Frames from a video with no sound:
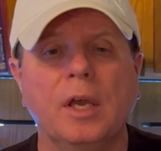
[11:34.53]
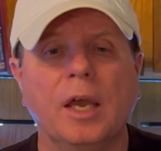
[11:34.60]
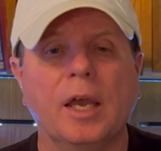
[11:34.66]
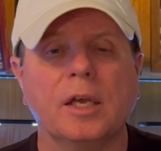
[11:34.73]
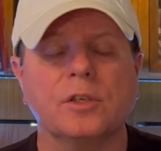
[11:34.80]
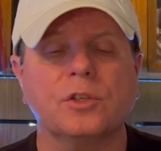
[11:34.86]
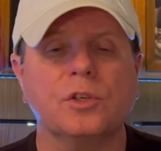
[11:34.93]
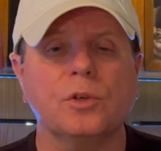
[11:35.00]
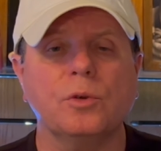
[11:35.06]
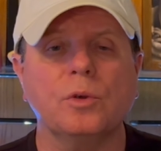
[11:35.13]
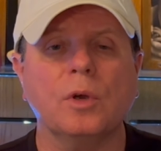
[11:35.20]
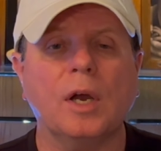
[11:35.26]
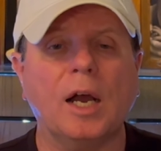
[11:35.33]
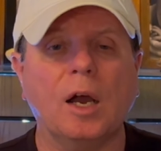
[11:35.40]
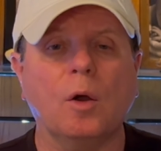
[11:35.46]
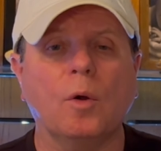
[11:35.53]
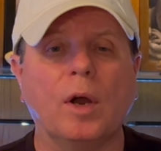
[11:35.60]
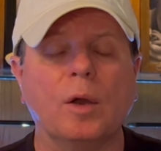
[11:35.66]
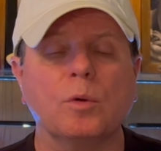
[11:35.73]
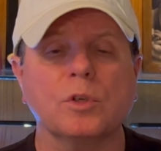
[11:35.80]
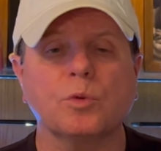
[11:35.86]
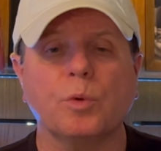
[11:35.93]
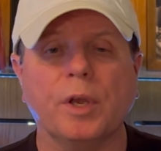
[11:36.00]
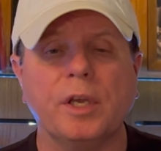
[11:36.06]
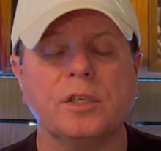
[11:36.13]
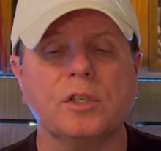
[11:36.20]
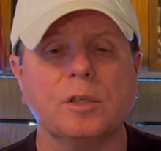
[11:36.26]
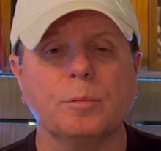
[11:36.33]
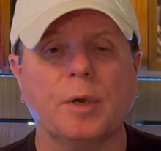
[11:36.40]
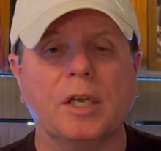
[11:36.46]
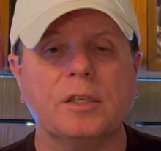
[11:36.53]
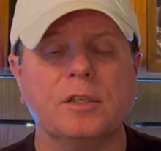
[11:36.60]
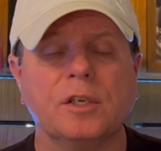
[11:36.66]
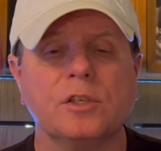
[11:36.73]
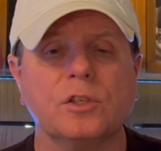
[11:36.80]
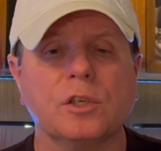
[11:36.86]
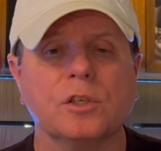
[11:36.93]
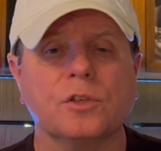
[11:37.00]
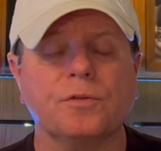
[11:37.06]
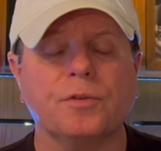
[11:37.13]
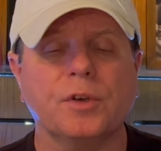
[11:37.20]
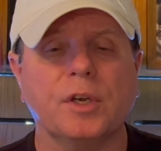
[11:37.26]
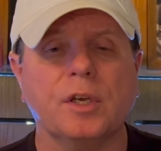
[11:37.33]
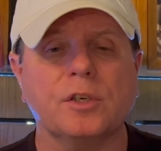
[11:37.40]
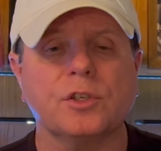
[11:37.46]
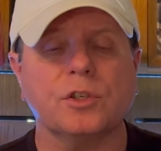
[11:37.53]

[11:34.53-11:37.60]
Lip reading: as to how I was raising my discus fish.